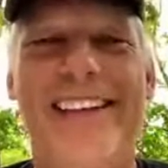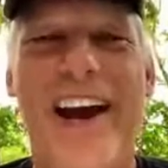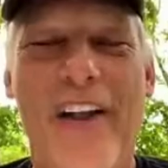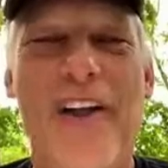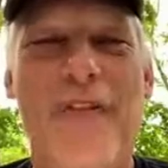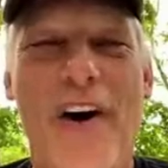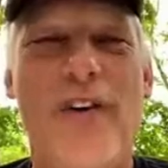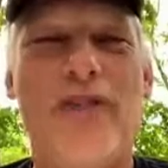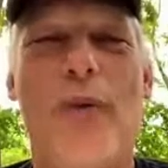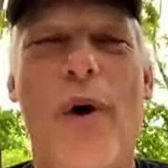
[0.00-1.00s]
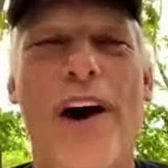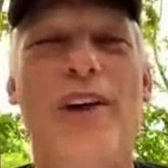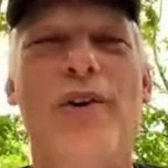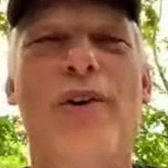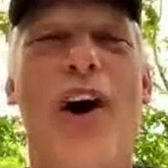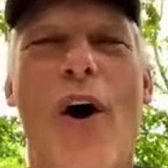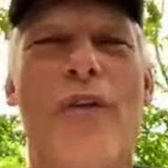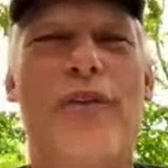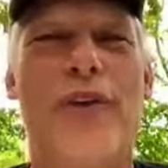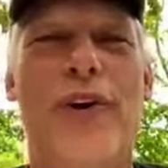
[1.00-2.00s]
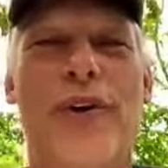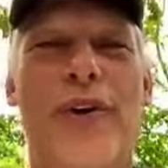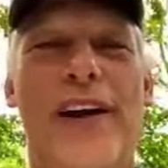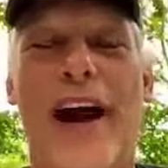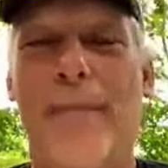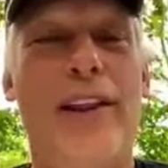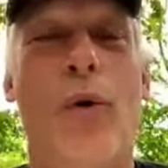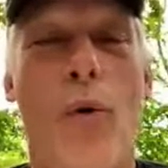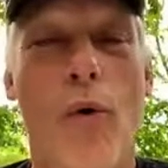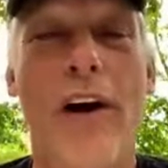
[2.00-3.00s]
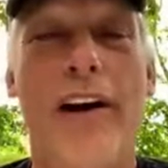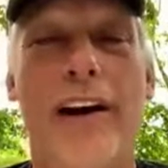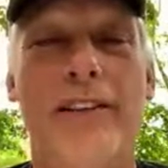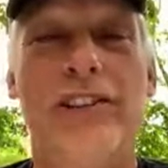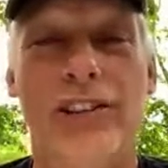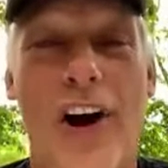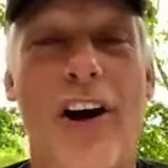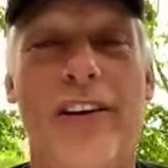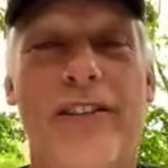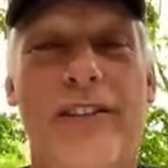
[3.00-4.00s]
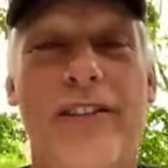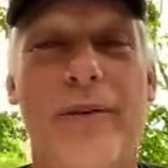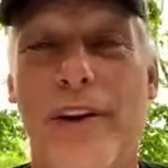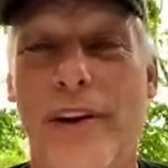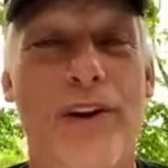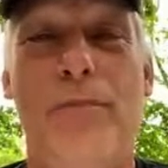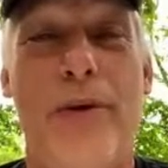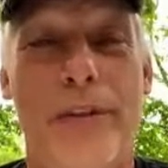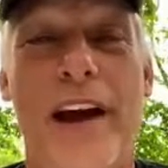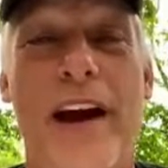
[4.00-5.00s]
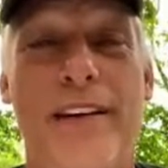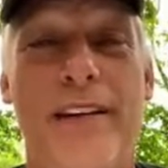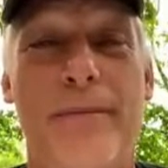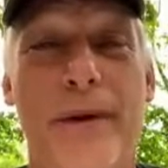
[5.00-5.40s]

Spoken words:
Tell the folks what you go through. I mean, the work starts when you put that